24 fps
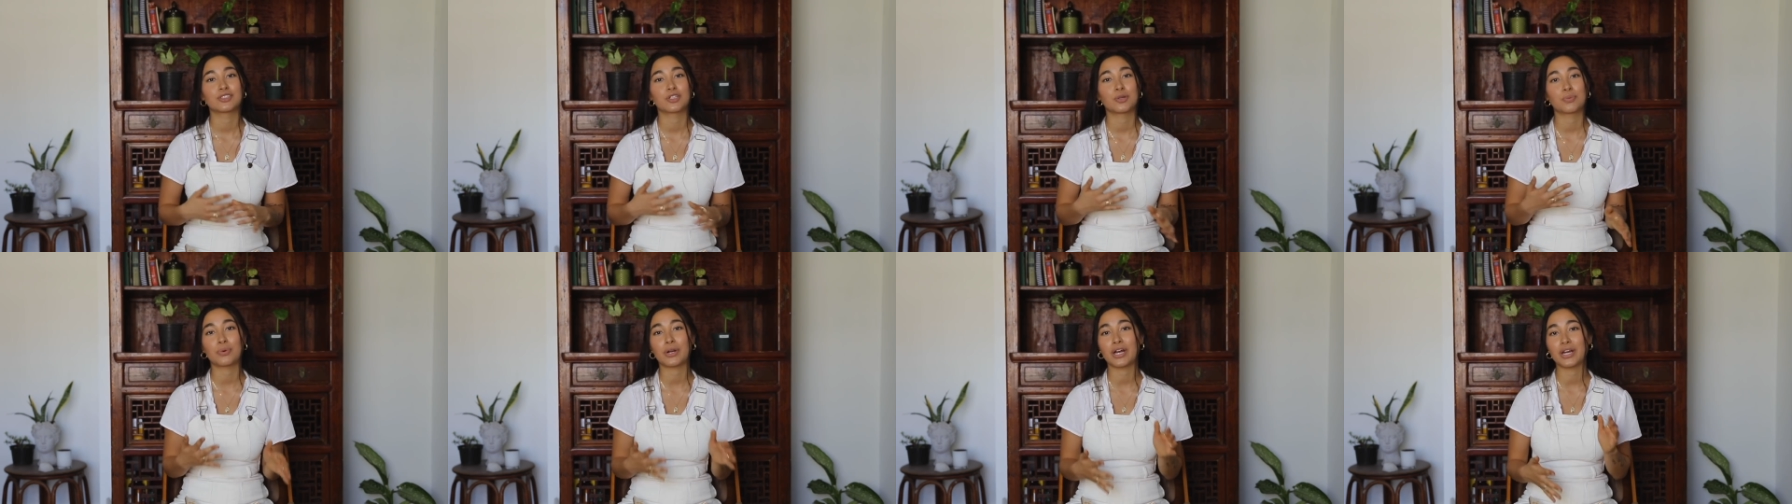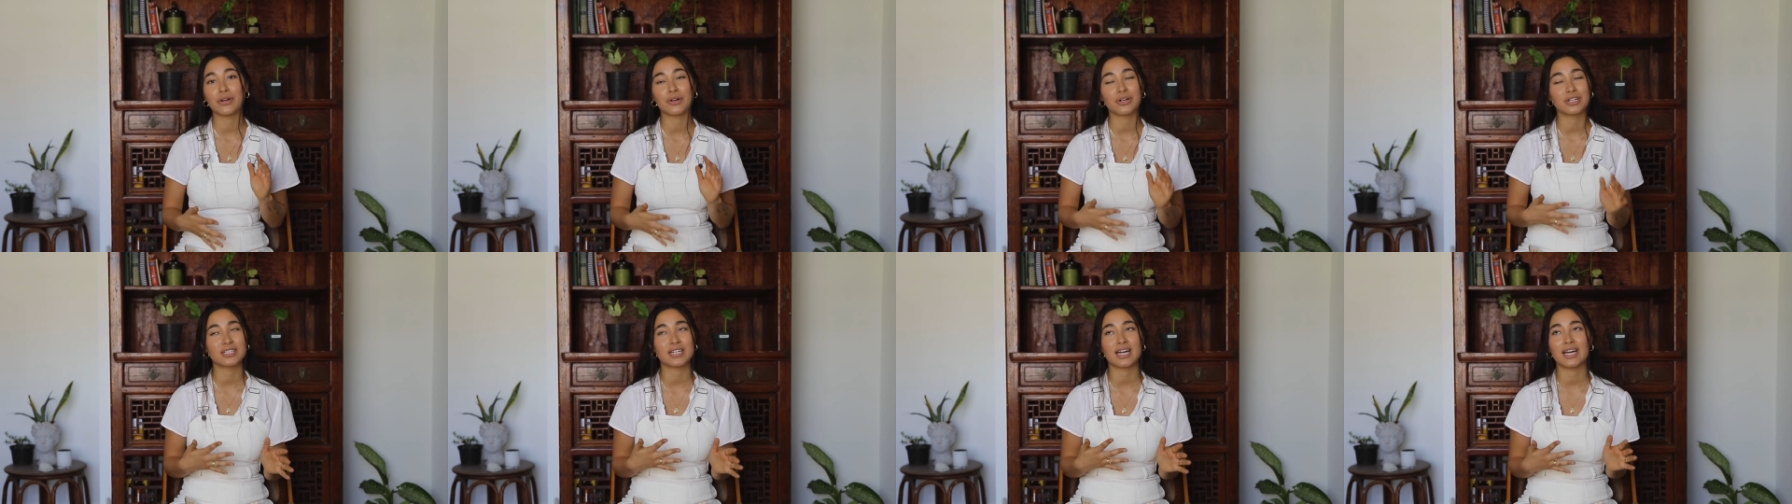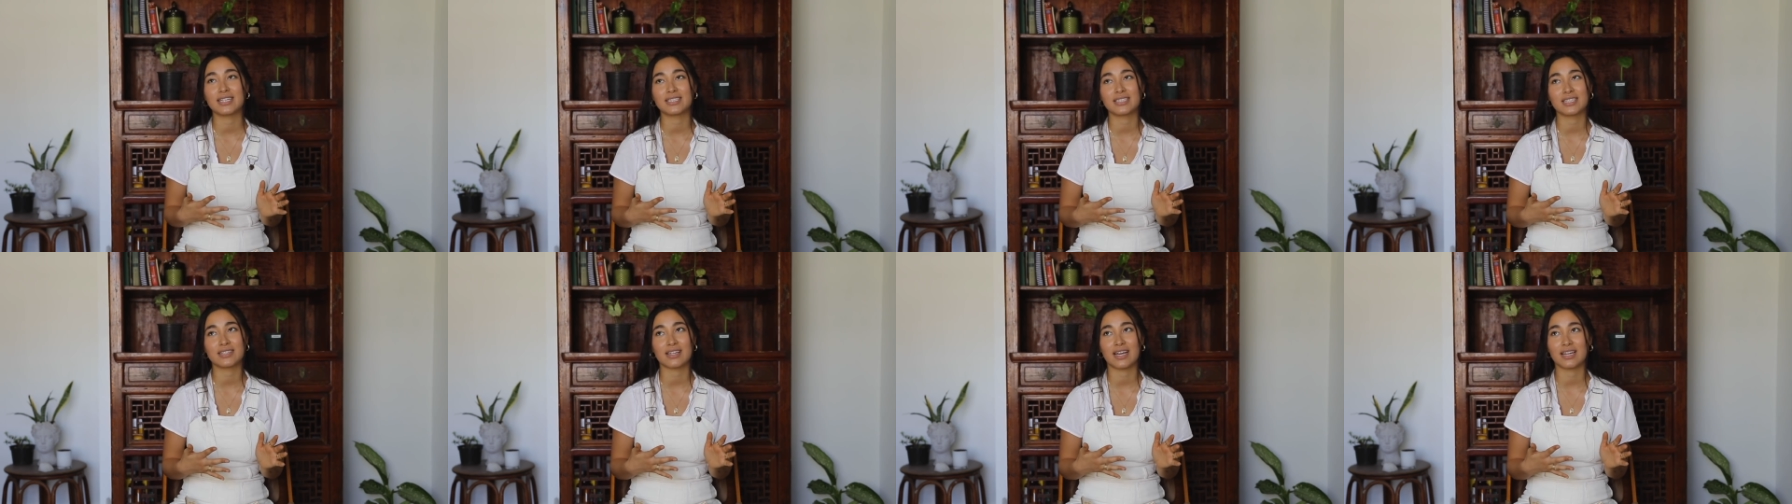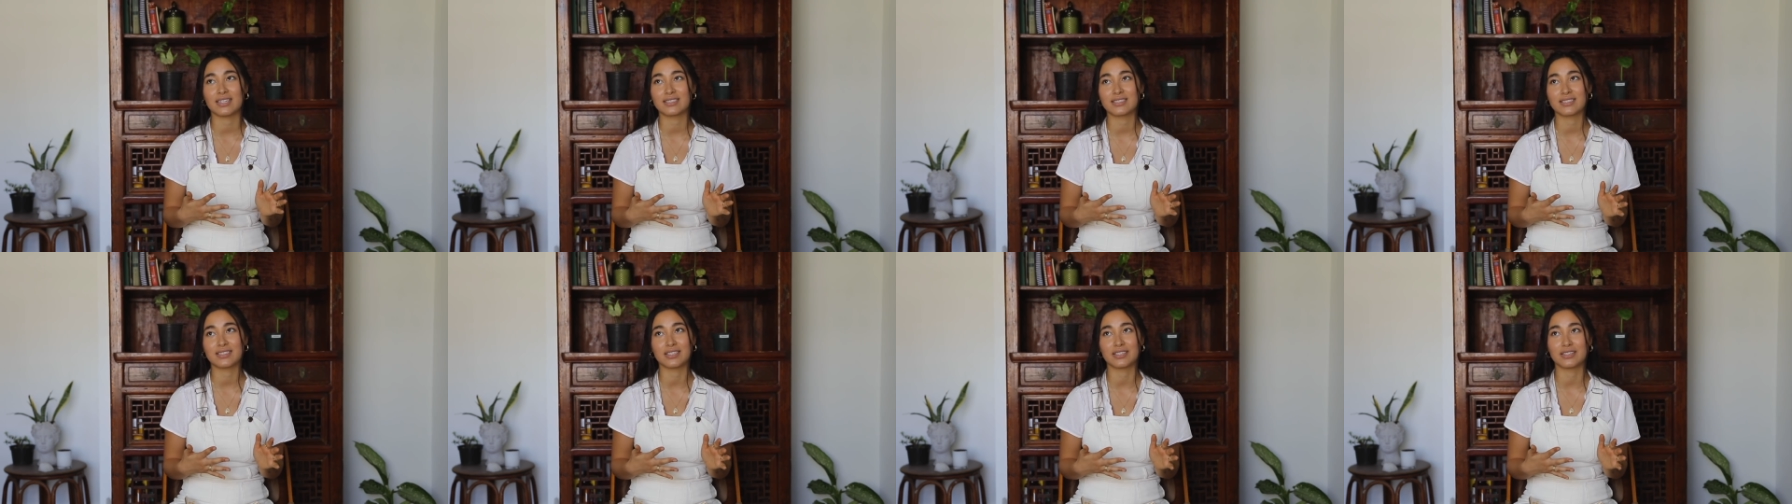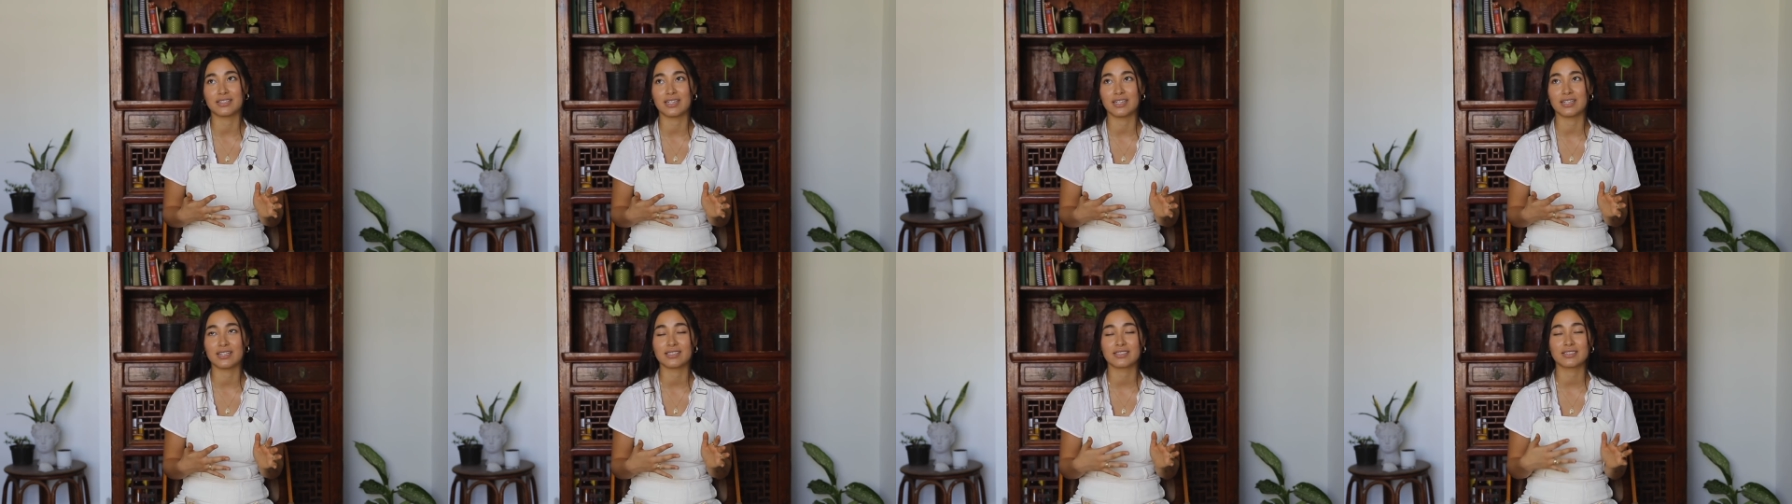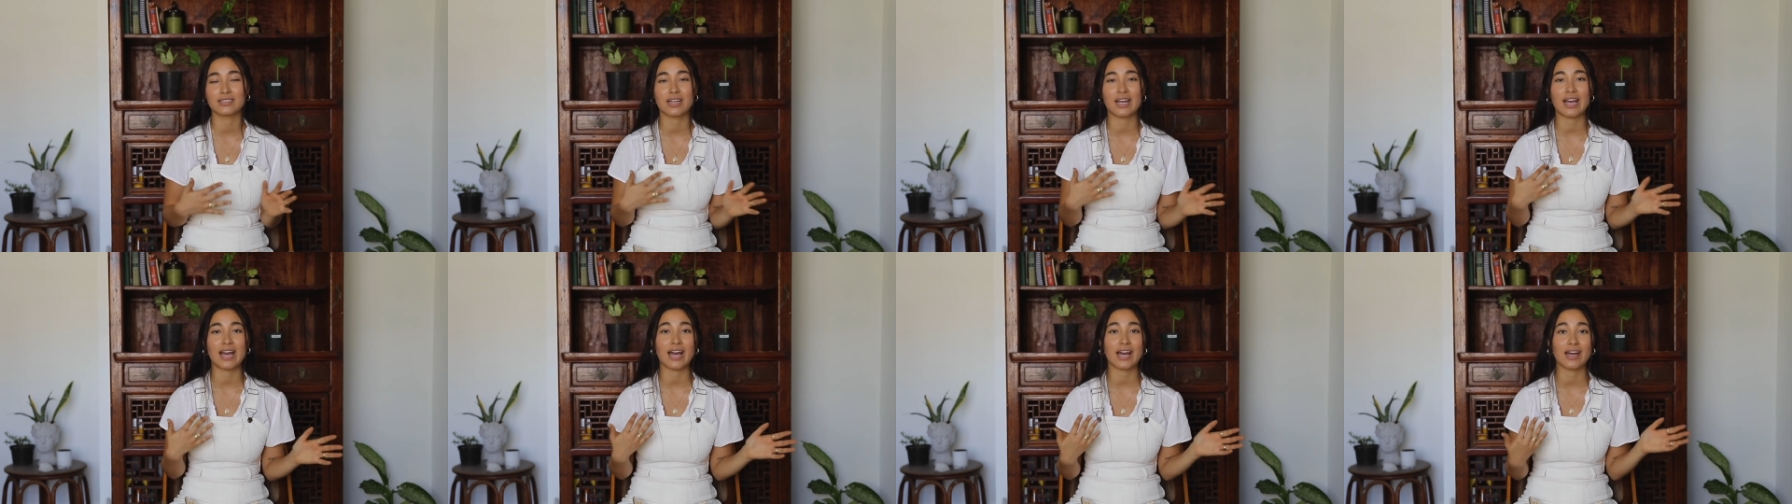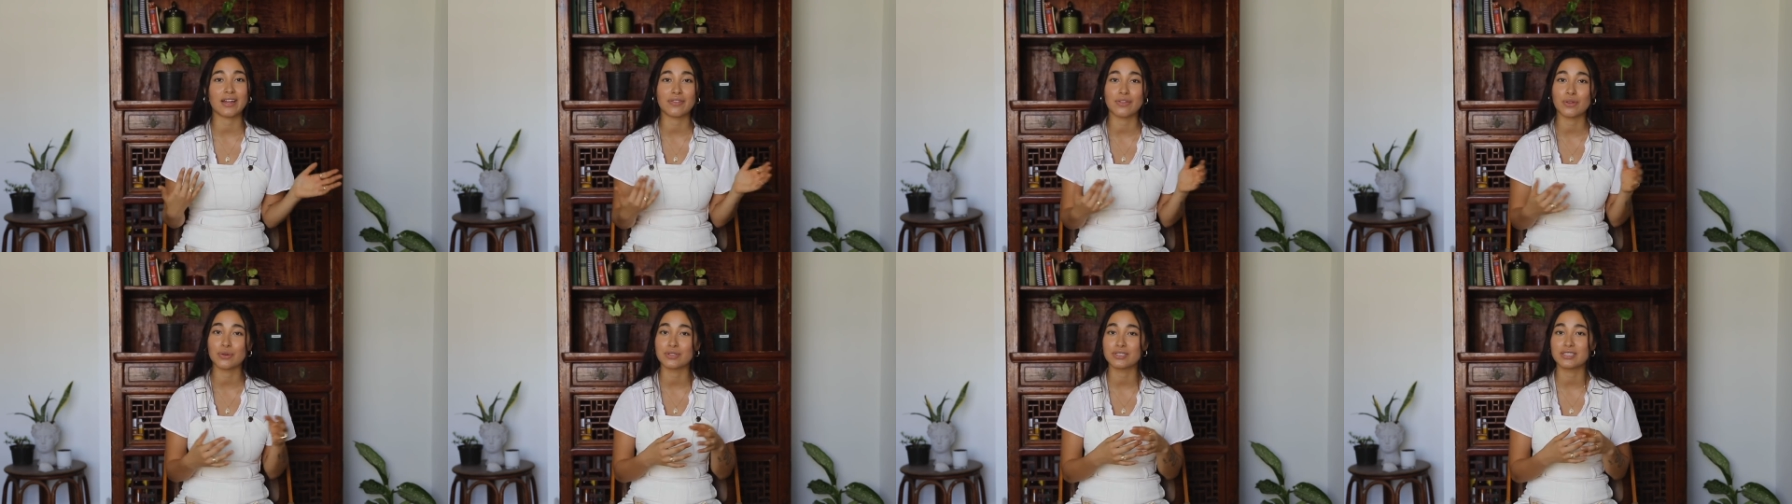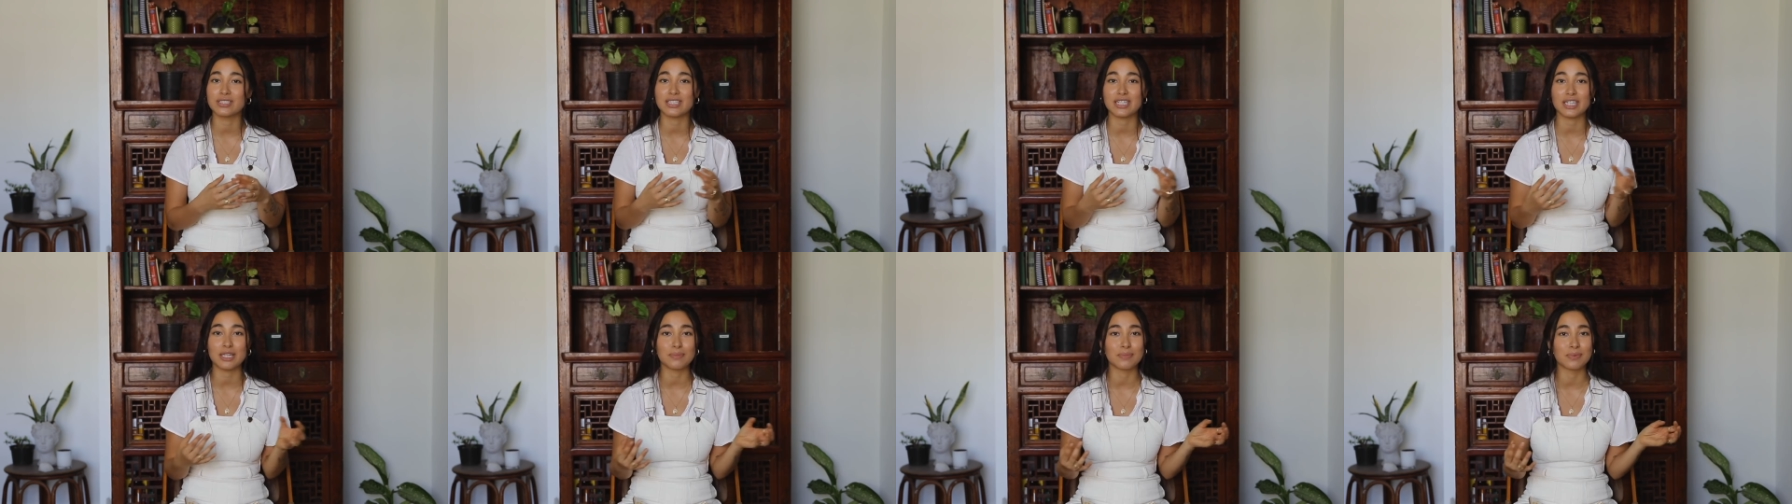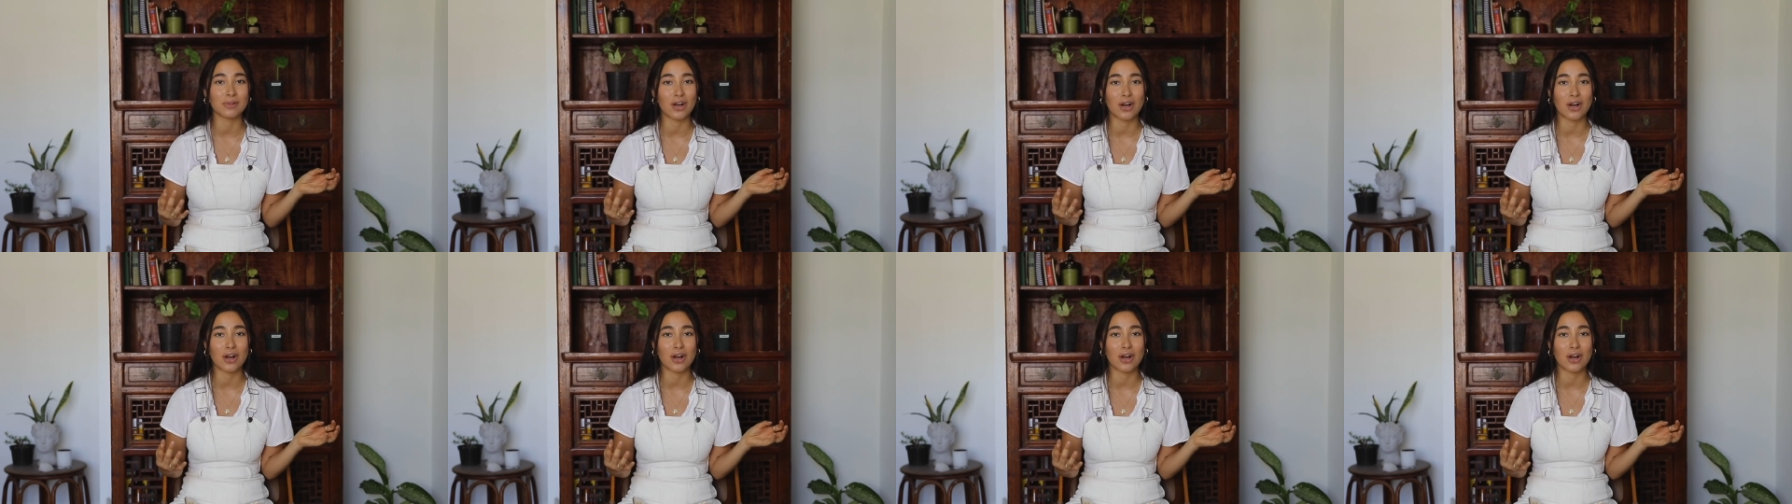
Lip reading: So prioritizing that stillness and those deep,